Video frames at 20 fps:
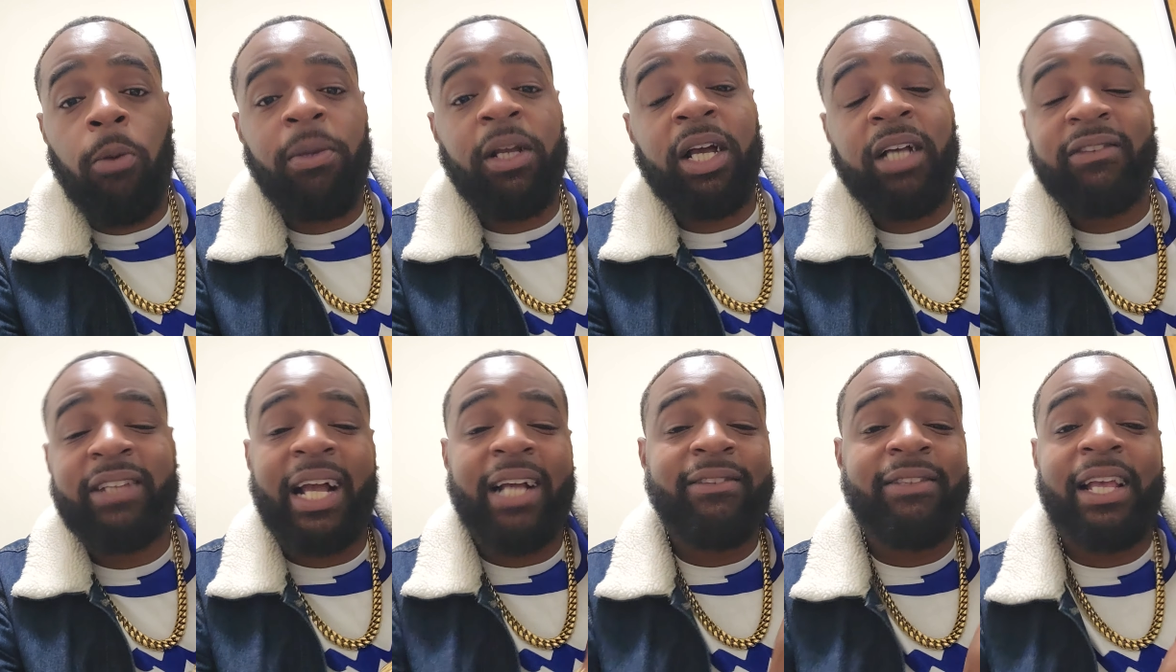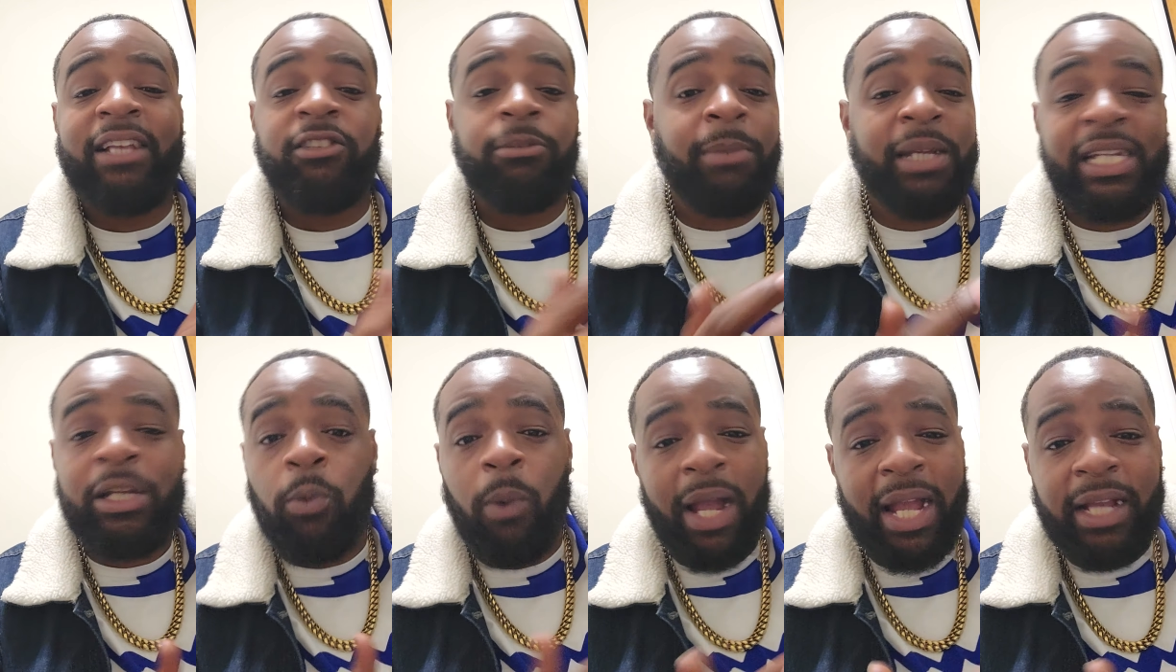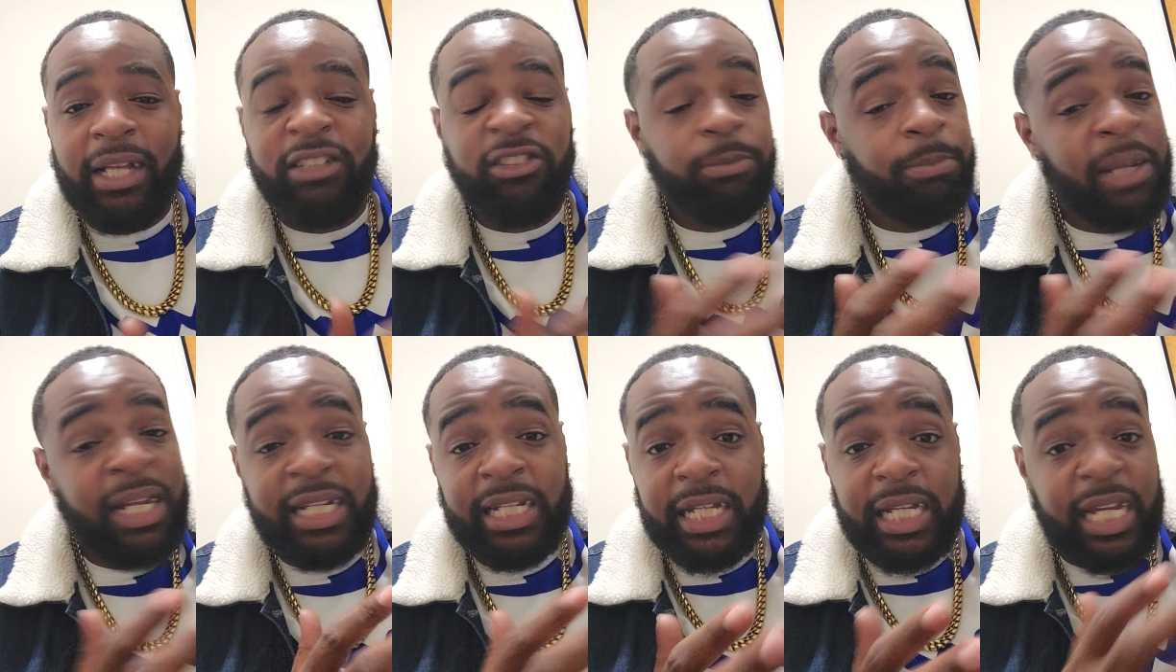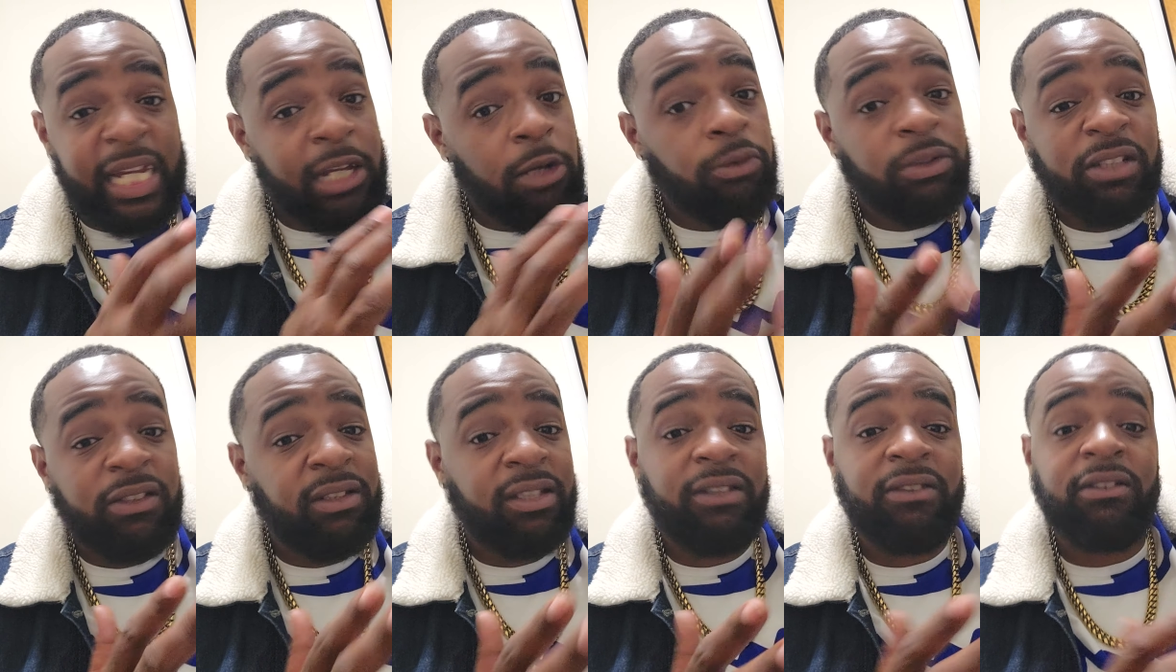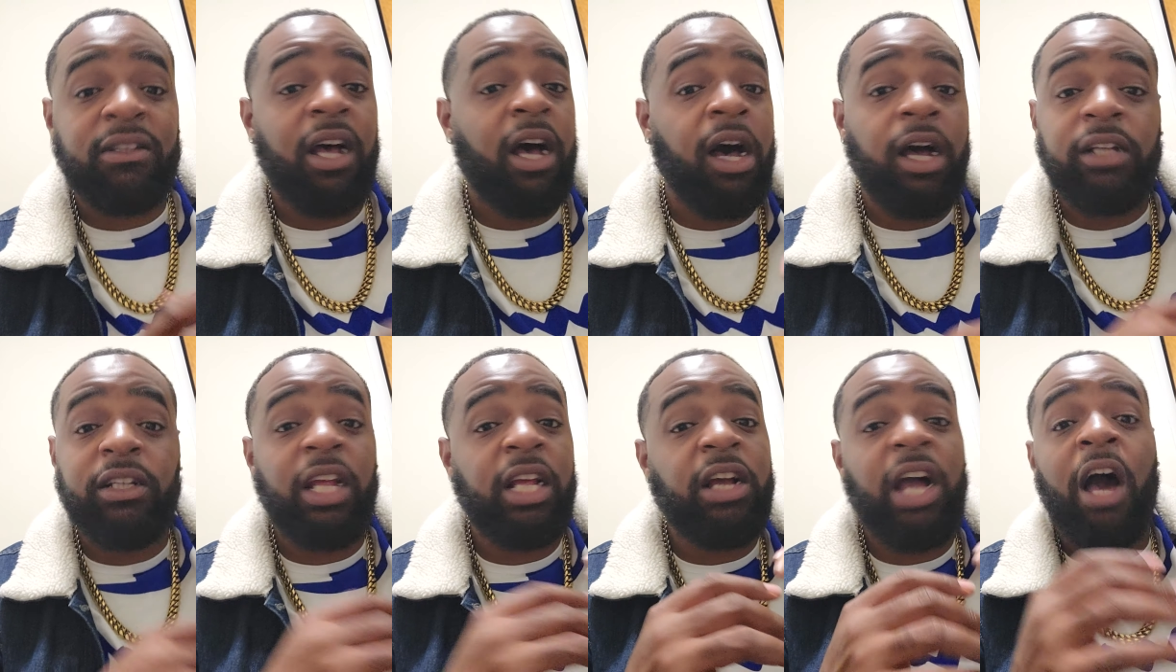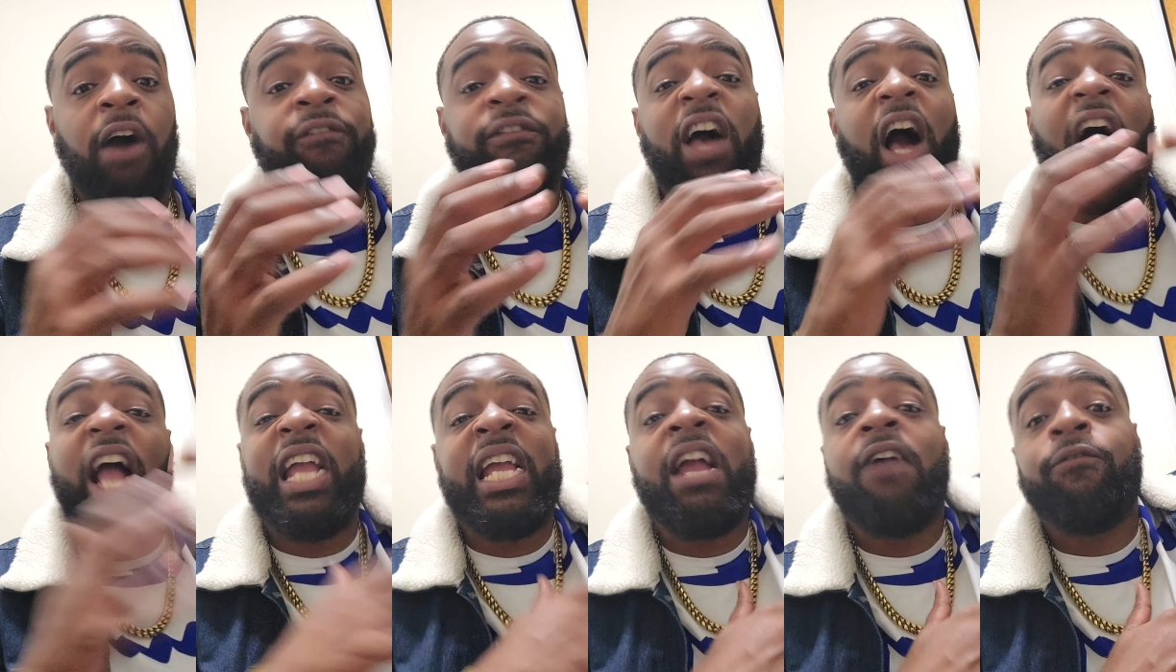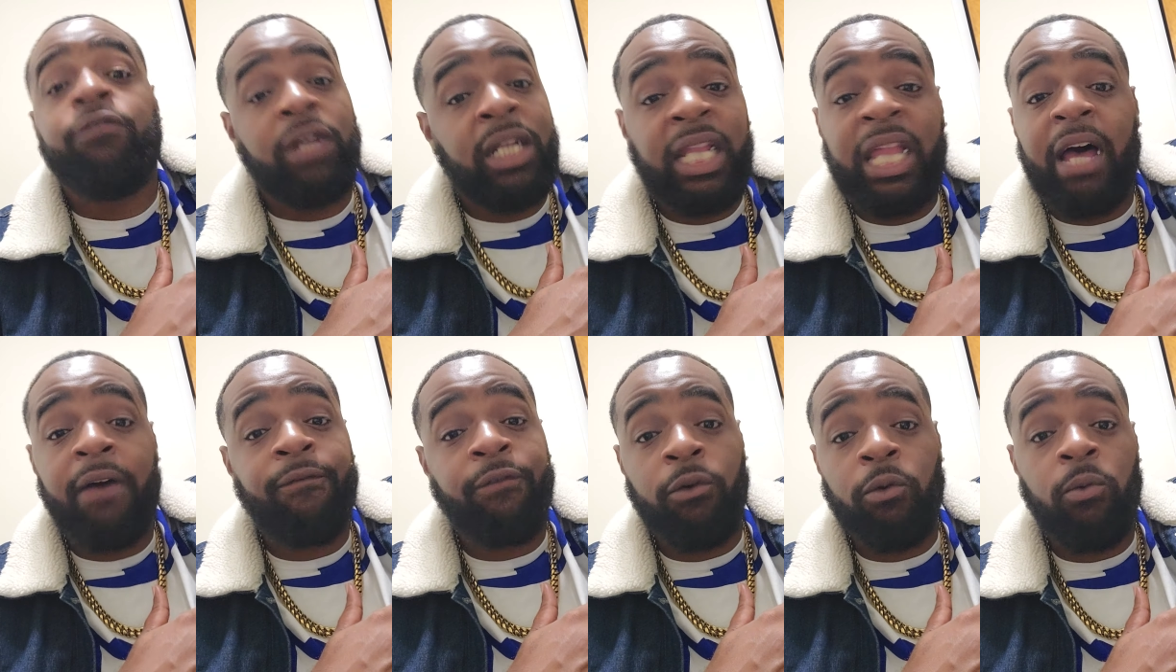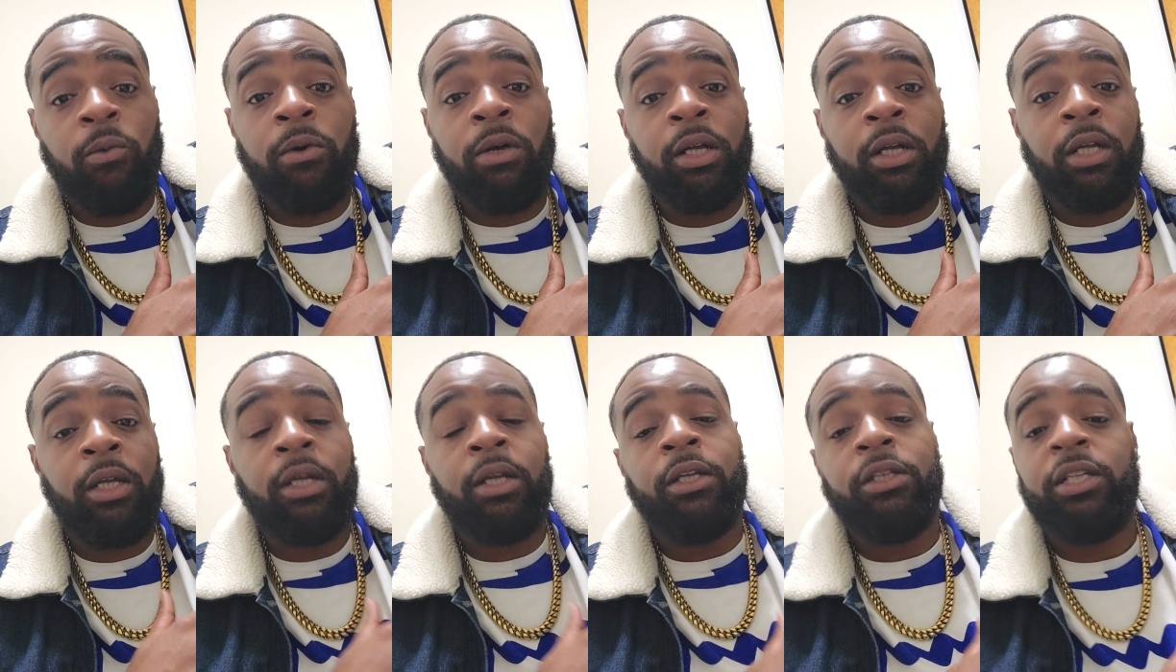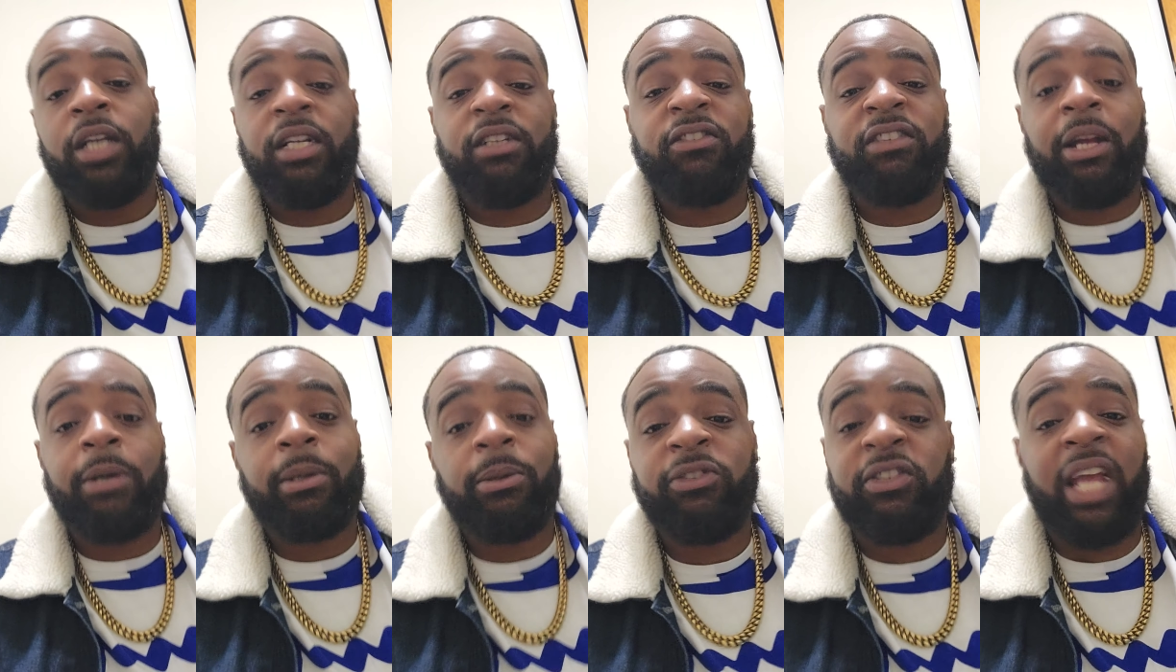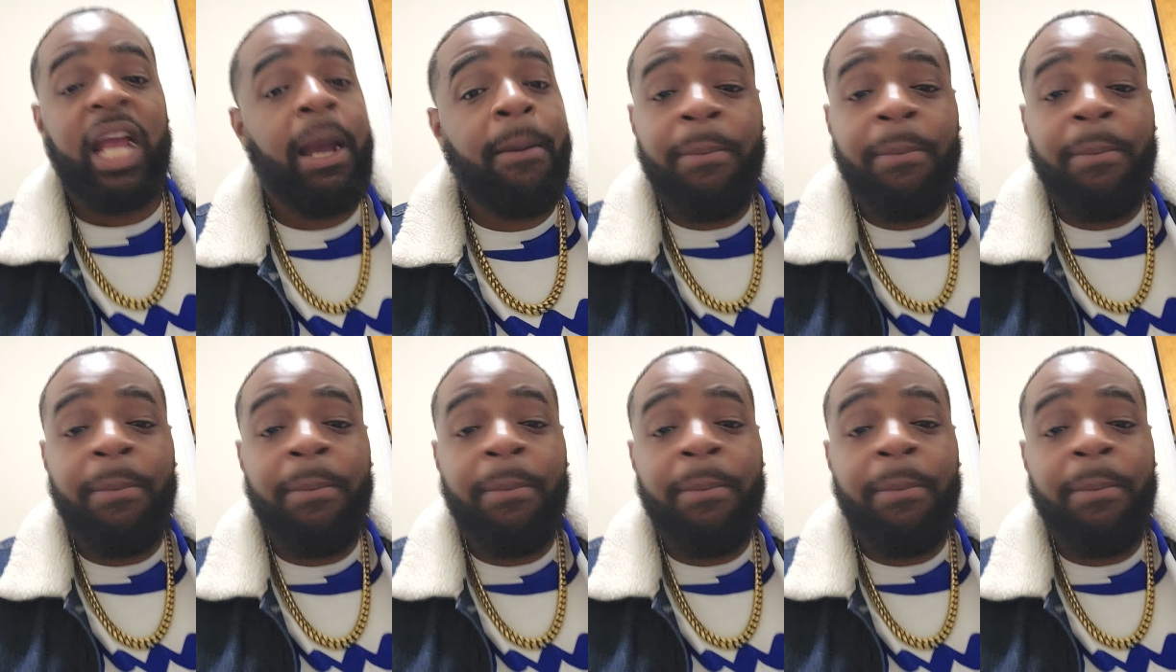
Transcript: Because, like I said, as many way as many illnesses of every level yeah, you understand what I'm saying?